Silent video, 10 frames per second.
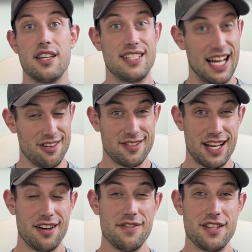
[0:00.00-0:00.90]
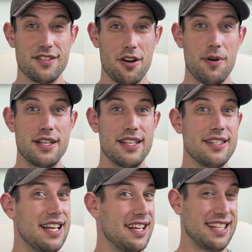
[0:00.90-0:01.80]
The downside of this though is
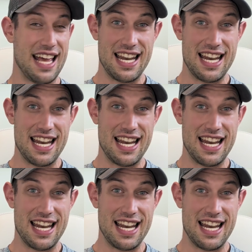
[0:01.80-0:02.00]
it takes